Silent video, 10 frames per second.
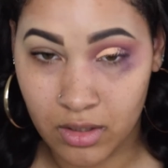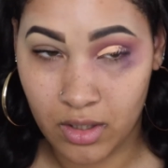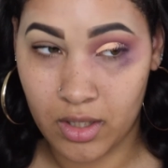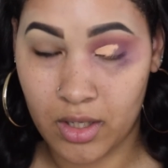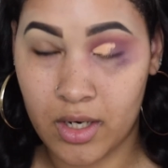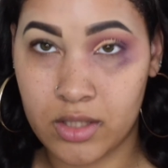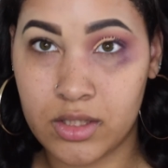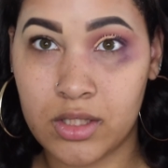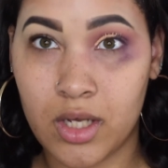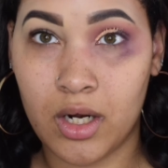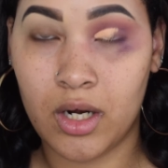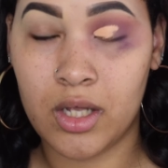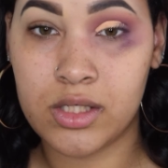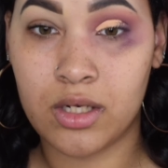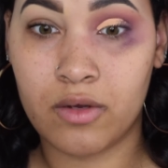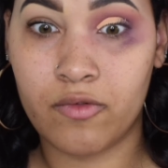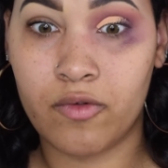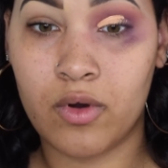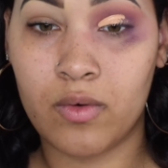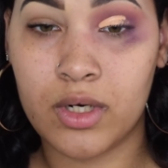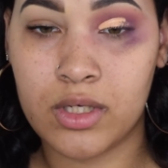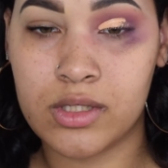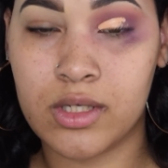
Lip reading: And then I just kind of like to look forward because